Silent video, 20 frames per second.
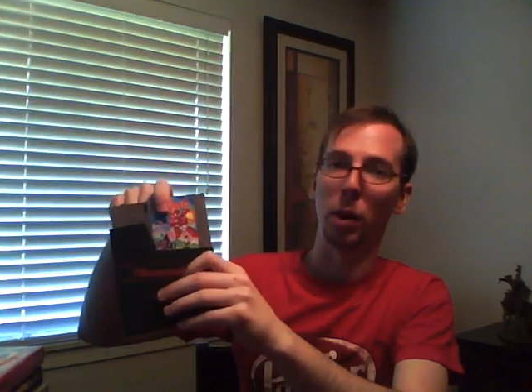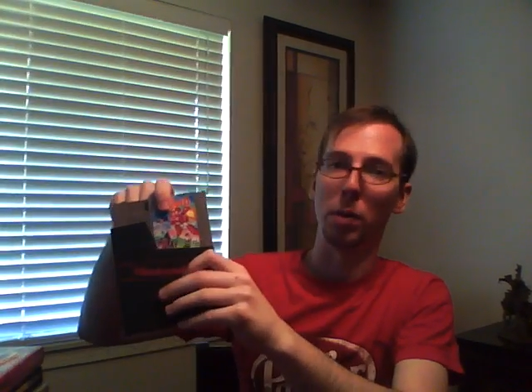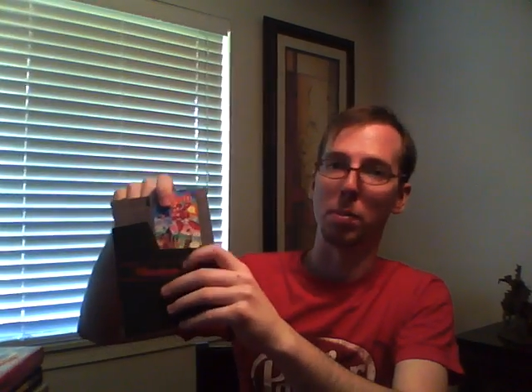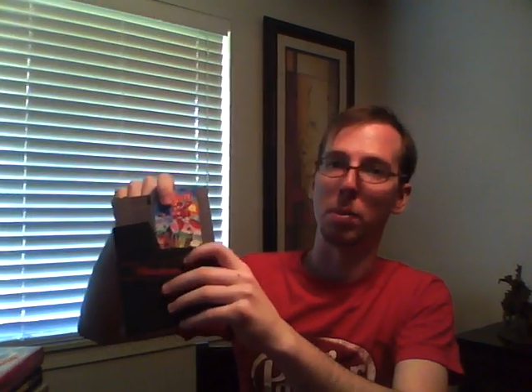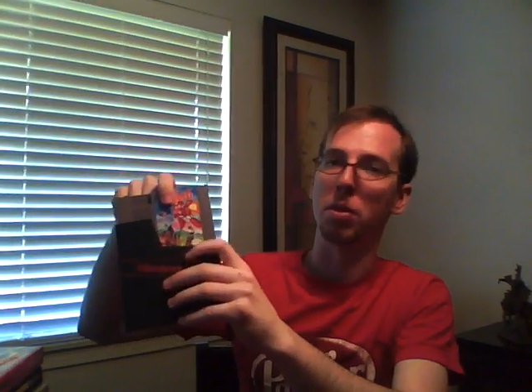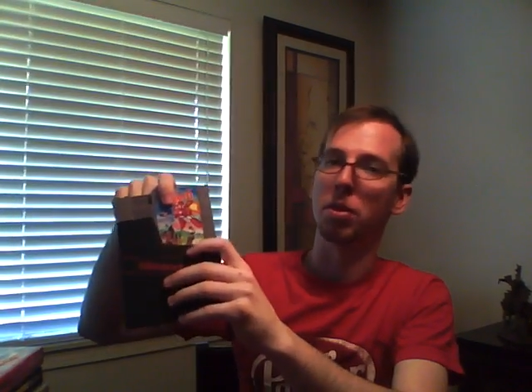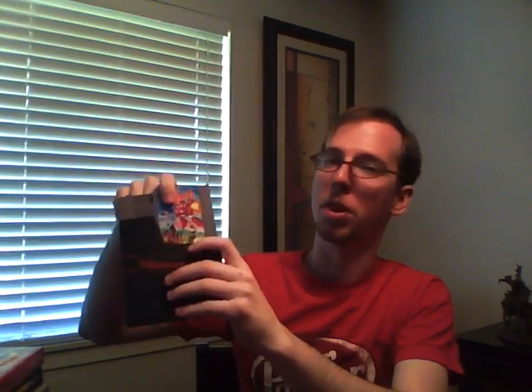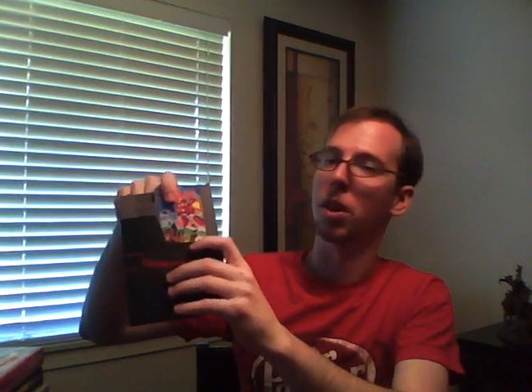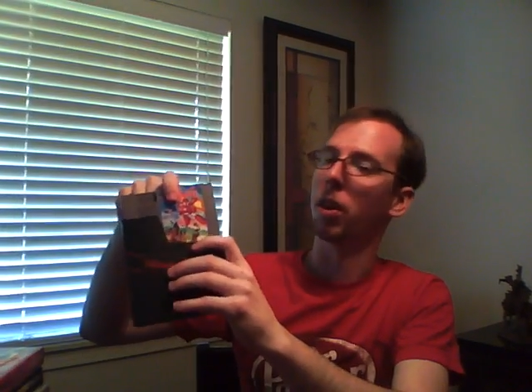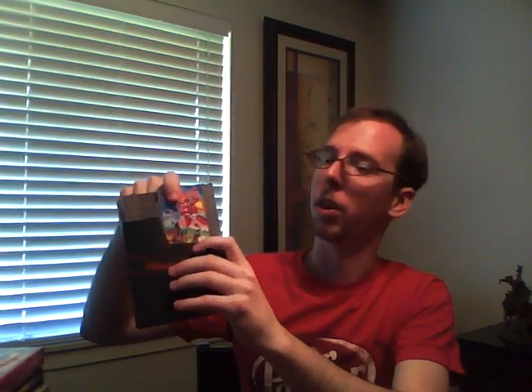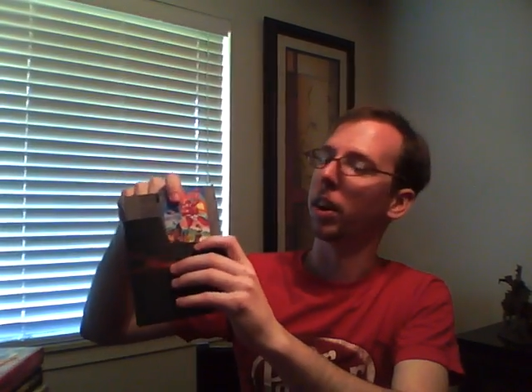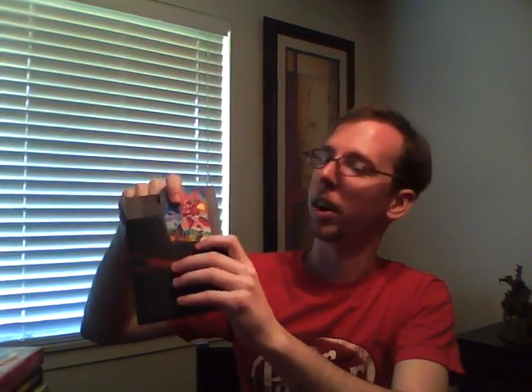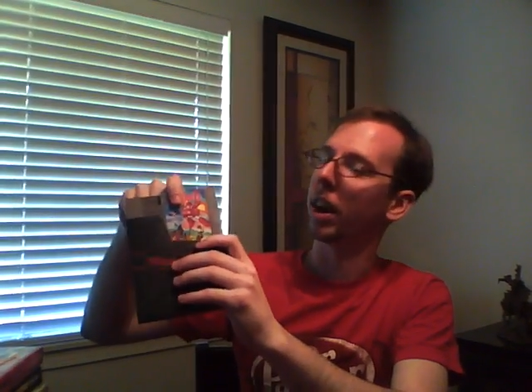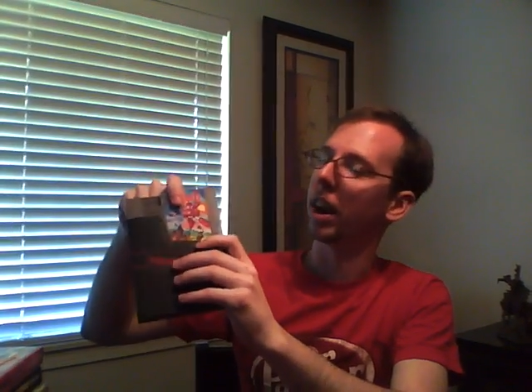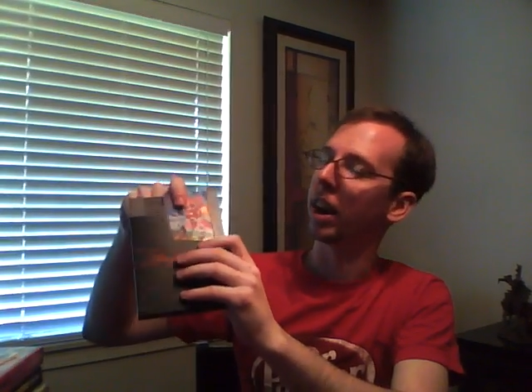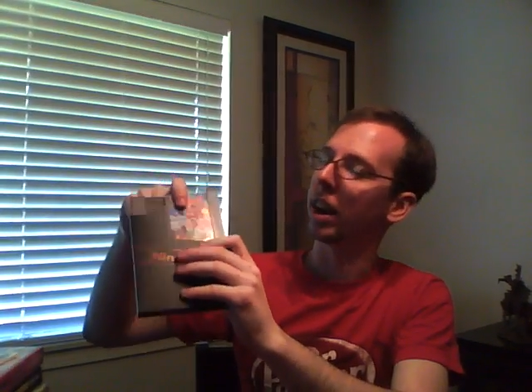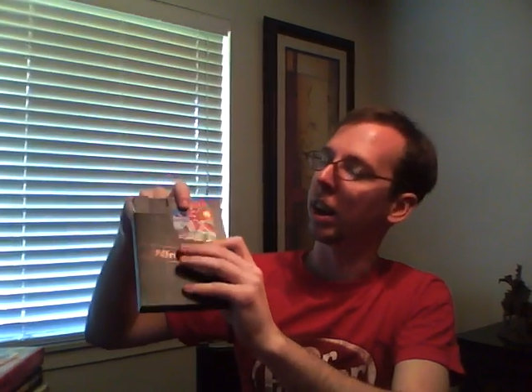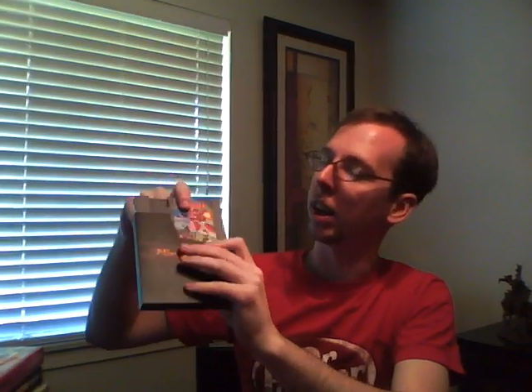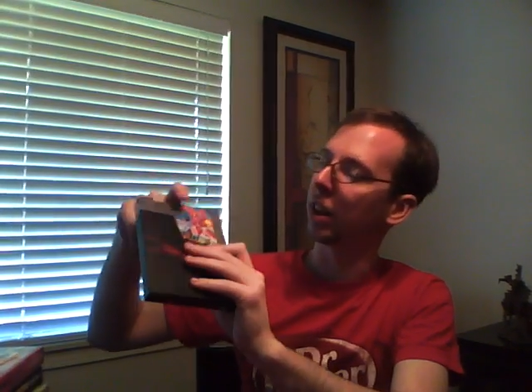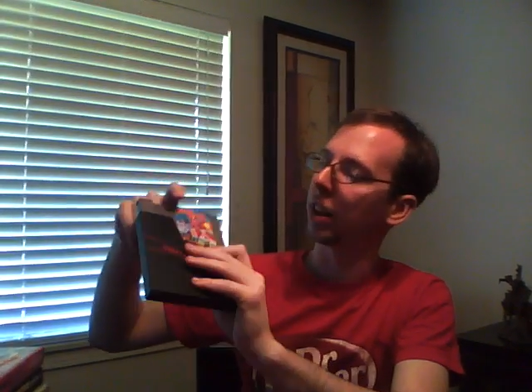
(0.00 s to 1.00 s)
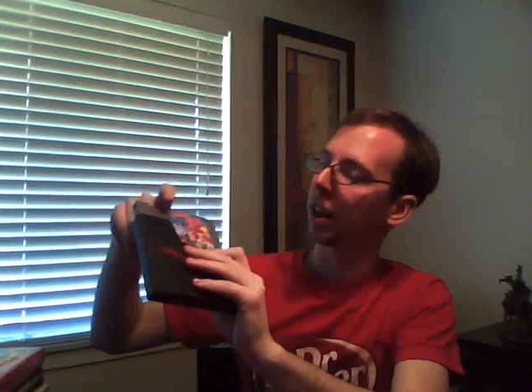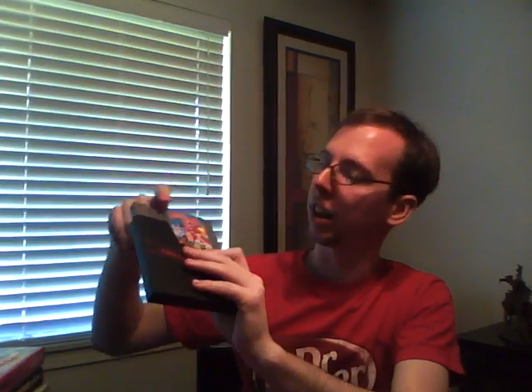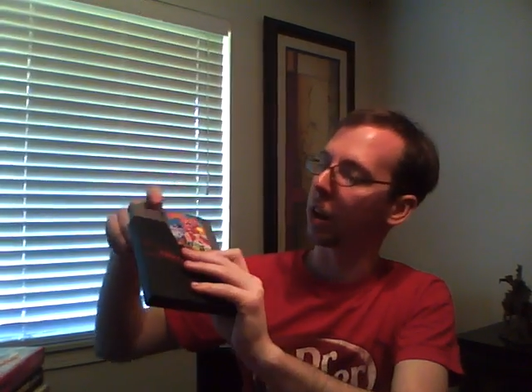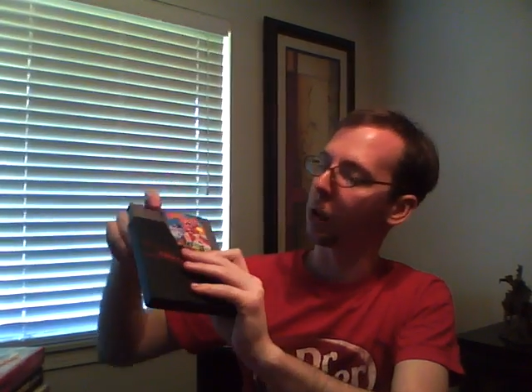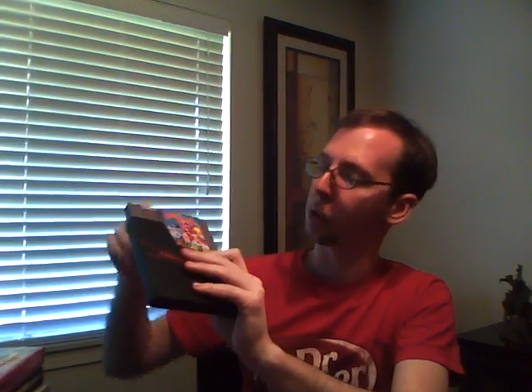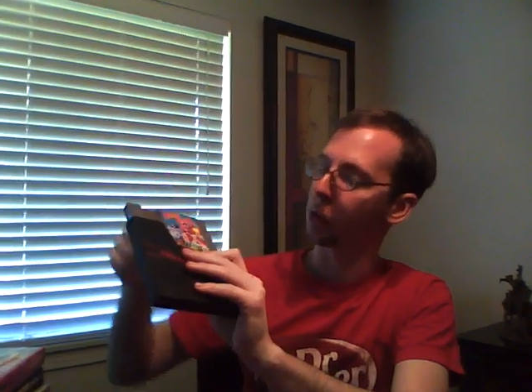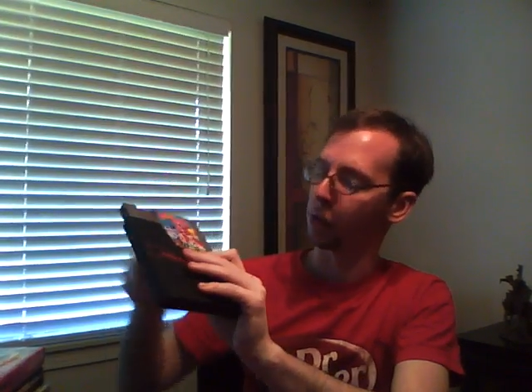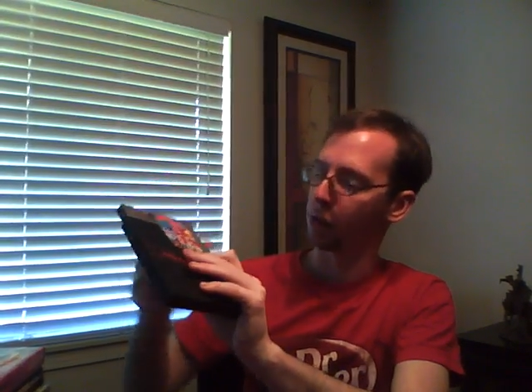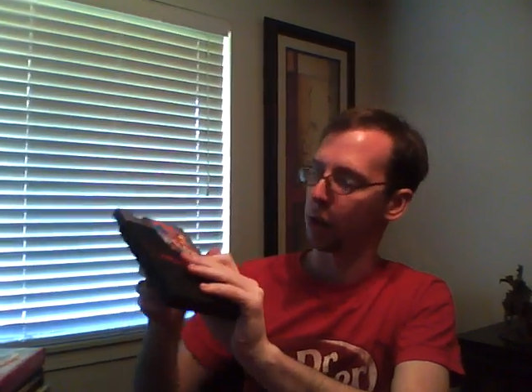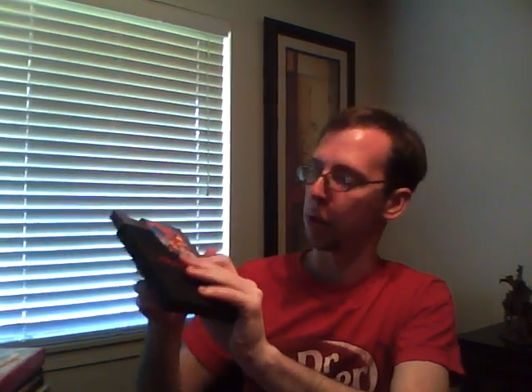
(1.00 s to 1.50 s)
Reaper zeroed it, and
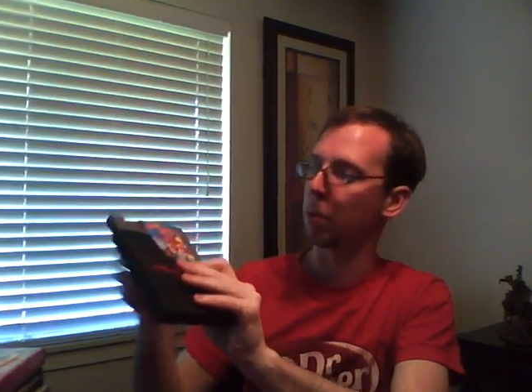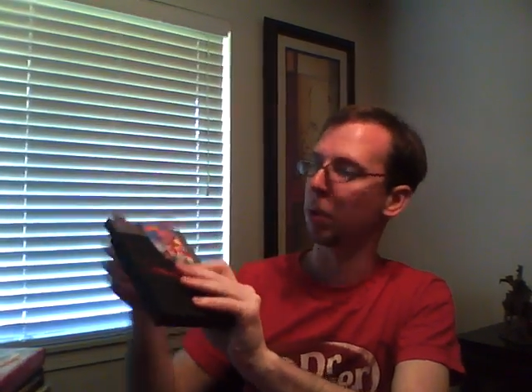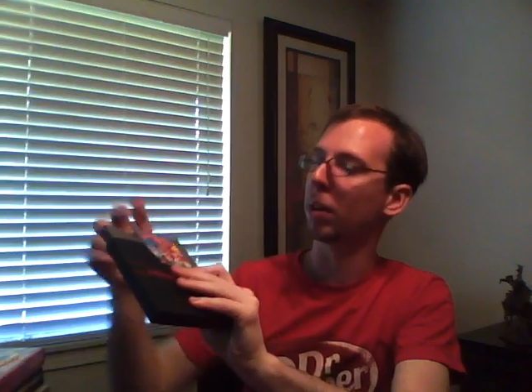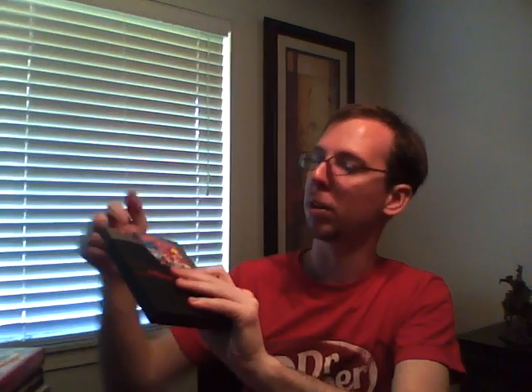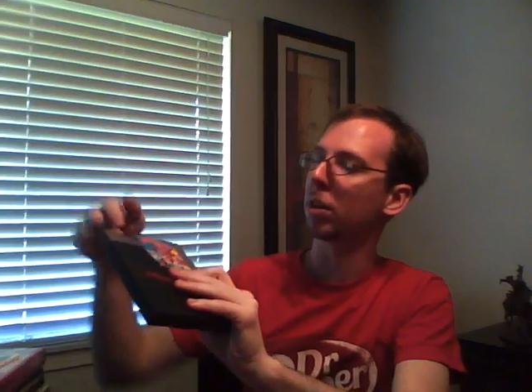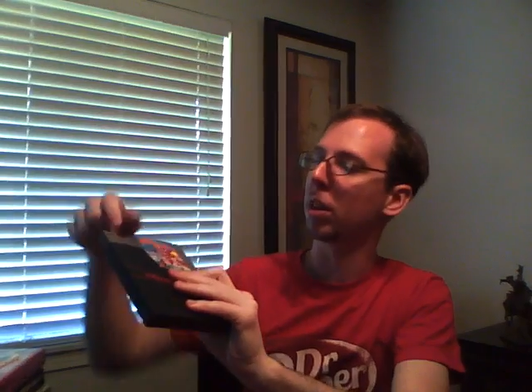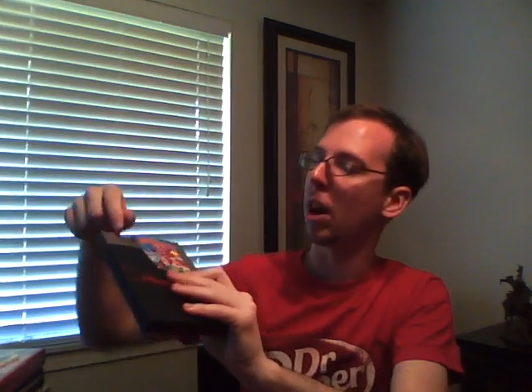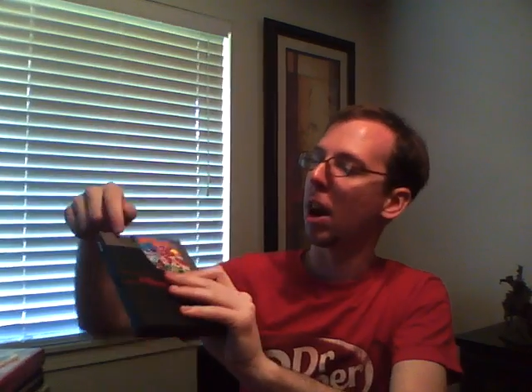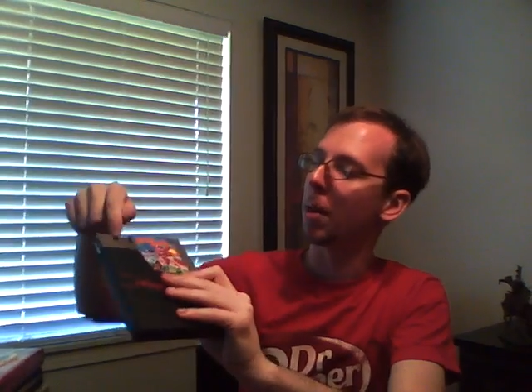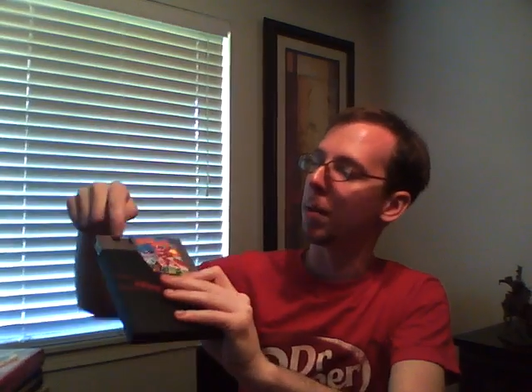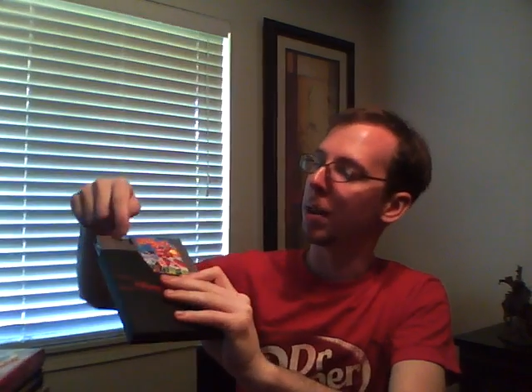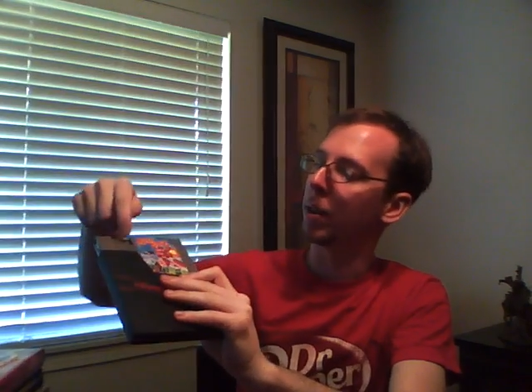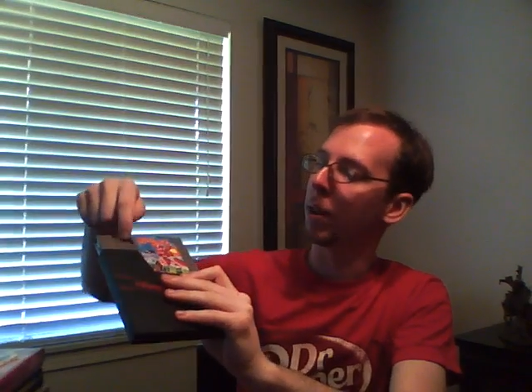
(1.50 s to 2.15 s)
he listed up,